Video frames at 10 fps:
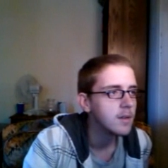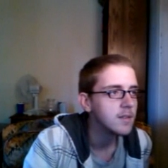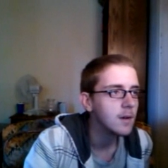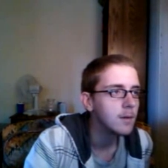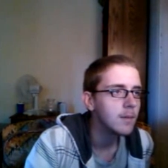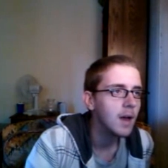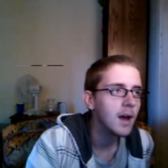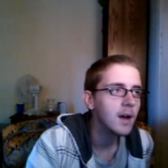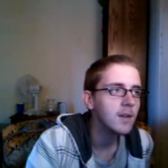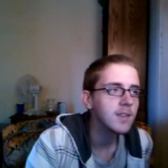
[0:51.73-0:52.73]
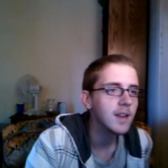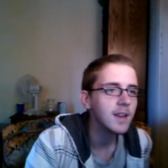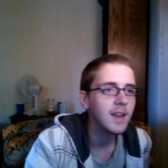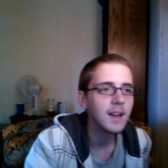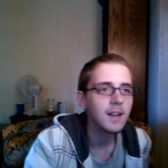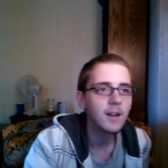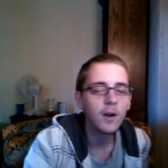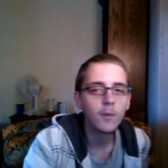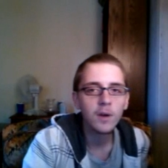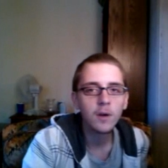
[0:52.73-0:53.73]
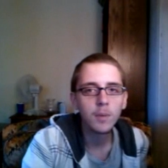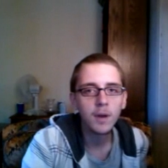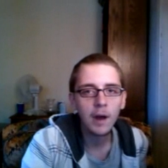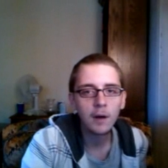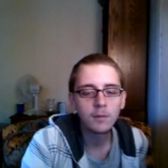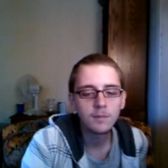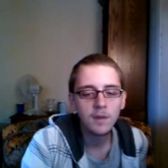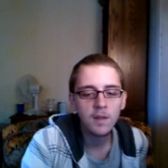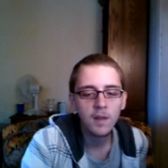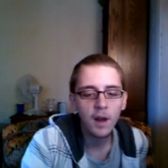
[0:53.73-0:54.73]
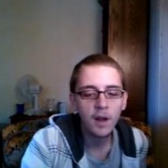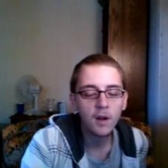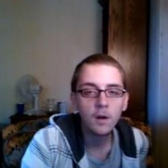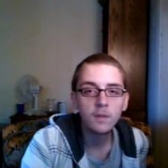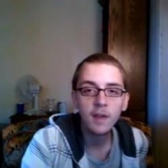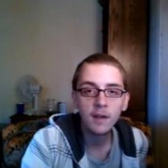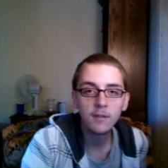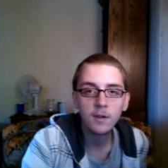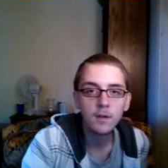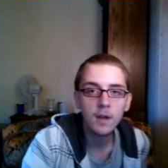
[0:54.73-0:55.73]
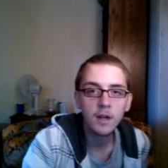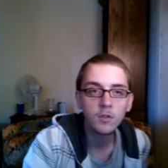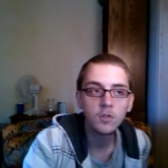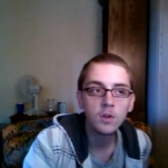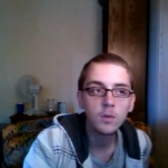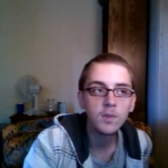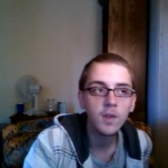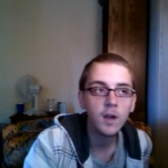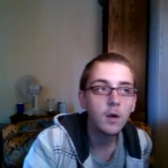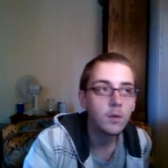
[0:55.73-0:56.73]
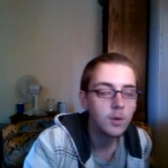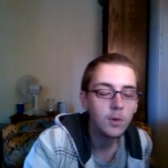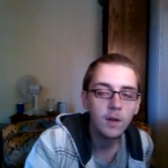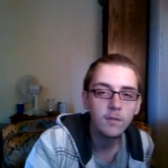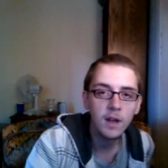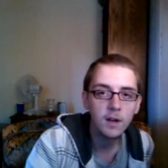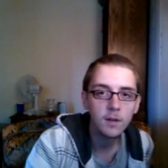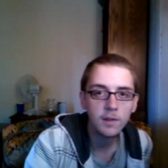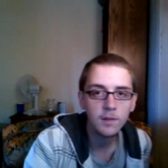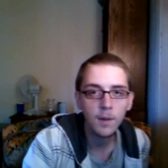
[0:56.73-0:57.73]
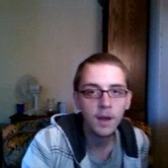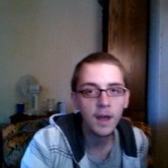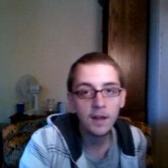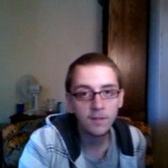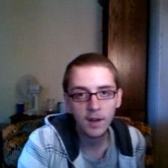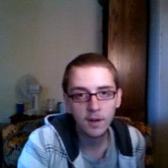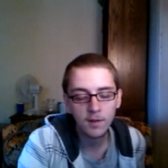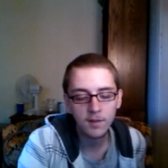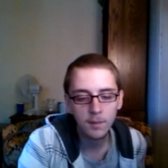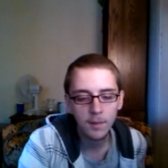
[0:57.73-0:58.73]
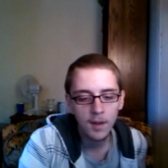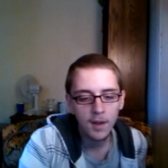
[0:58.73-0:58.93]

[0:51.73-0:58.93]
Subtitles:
So I was like, yeah, you know, I will, but no. And then I called Devin, and she was like, oh, do it on vandalism. I hate vandalism.